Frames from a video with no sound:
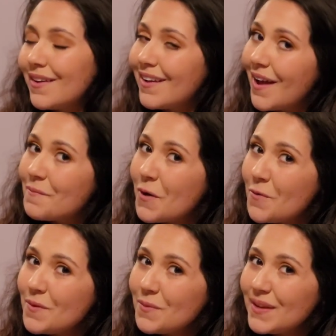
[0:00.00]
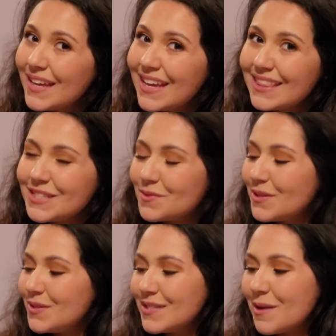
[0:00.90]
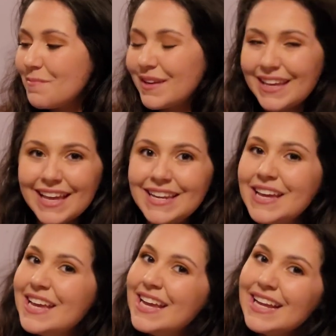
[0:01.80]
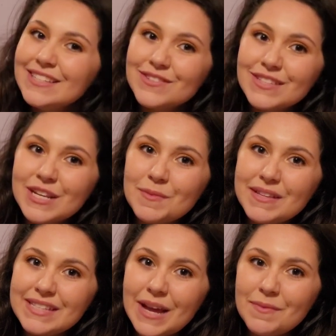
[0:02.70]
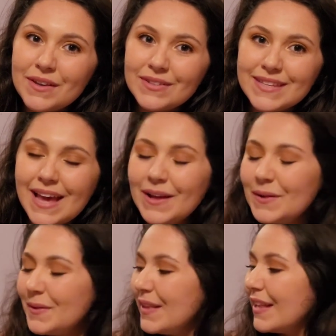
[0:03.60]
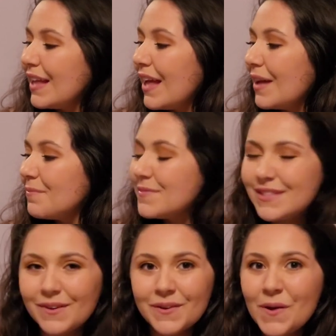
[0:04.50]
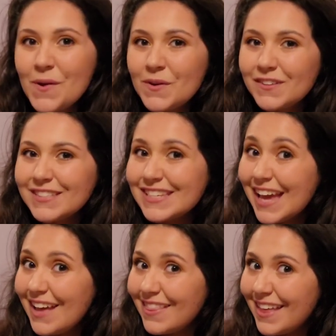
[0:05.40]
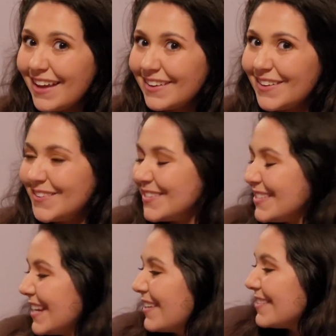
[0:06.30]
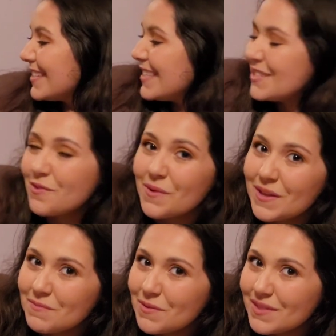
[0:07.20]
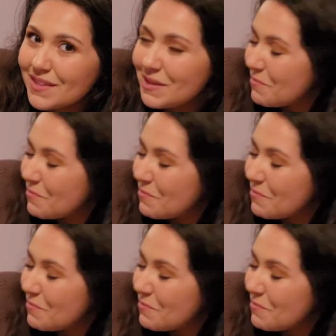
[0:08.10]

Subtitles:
I'm hoping we can get this one used up, but again, it's just going to be time that'll tell. So we'll see how that goes and how successful we can be with the lip